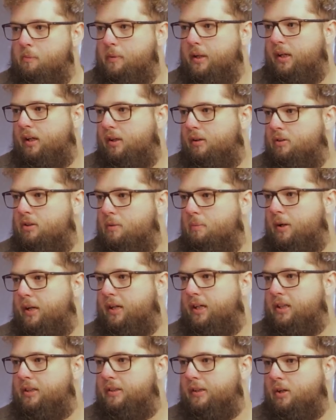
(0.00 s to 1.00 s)
Mail to
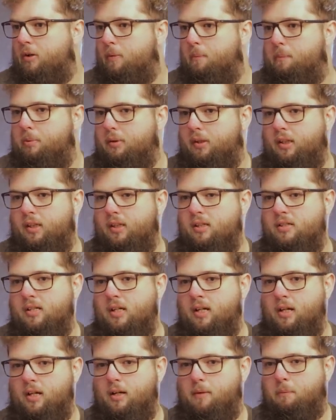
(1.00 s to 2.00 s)
break into companies,
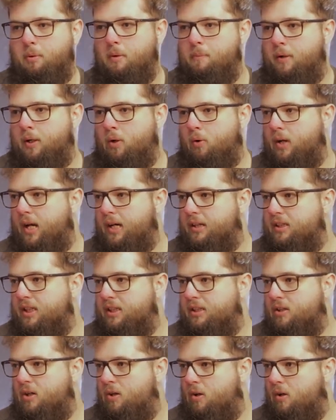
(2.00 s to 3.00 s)
print my own
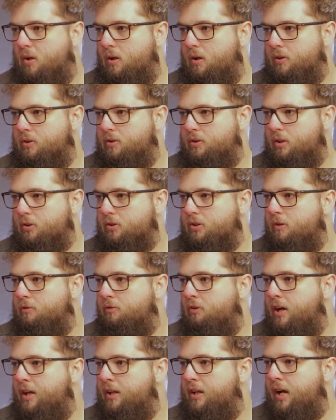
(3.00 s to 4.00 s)
access cards, stuff
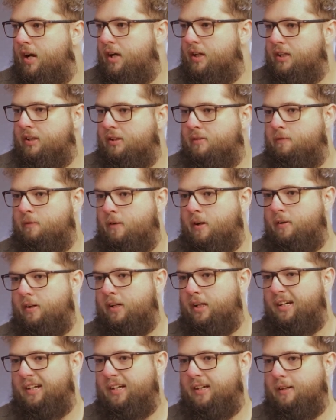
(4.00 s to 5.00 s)
like that. It's
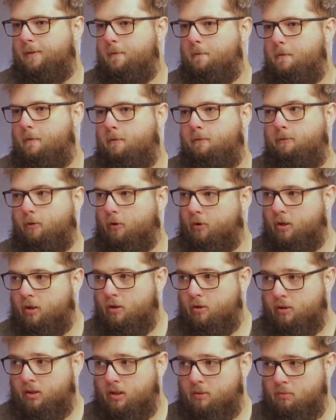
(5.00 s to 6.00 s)
very fun
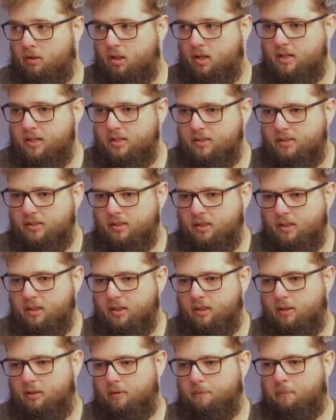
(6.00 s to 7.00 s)
along them lines,
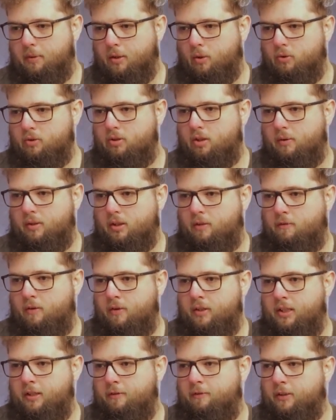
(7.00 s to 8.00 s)
but also it's
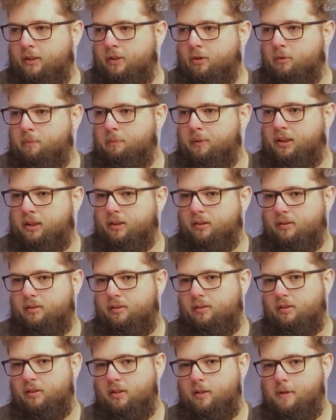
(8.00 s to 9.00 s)
very difficult
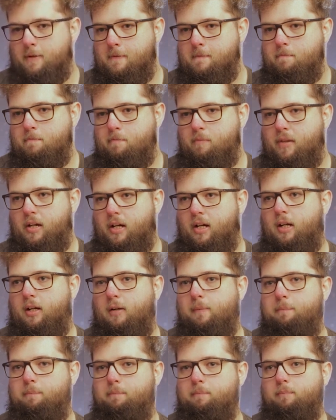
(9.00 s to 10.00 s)
because
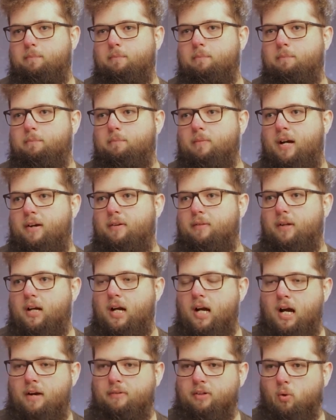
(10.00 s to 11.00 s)
having
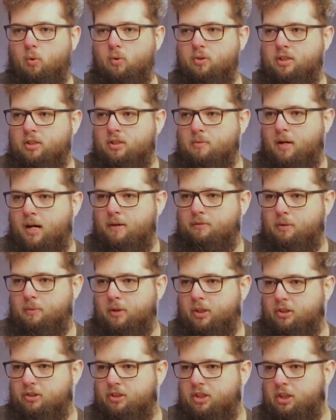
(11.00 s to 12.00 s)
autism, I have to do a
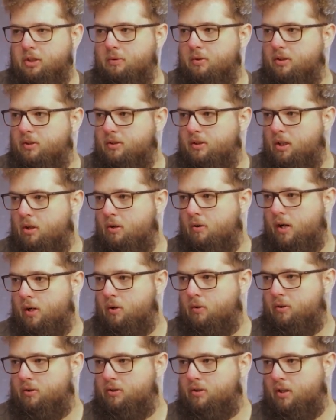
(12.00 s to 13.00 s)
continuous DRA
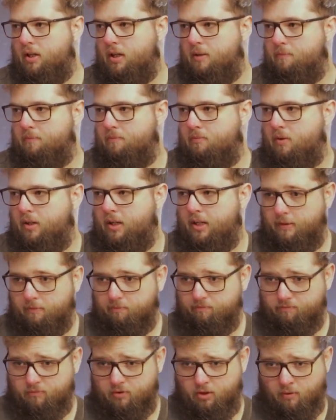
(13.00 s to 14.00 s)
all the time, right?
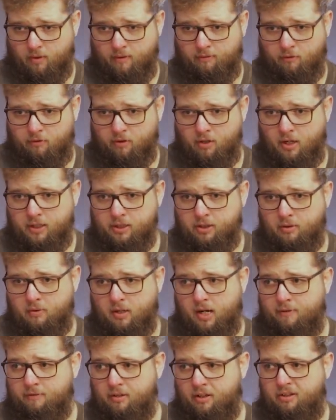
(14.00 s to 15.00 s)
So everything that I do,
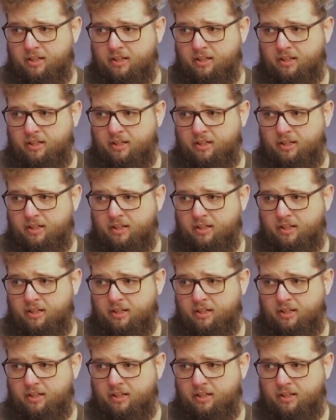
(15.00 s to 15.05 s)
I have to